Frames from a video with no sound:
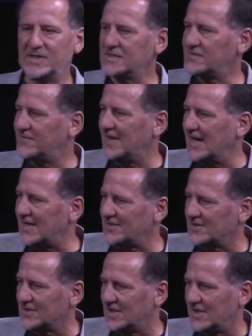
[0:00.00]
his
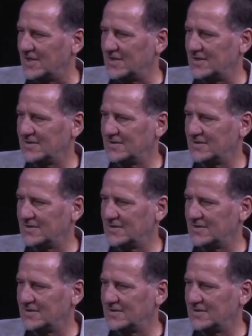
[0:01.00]
father-in-law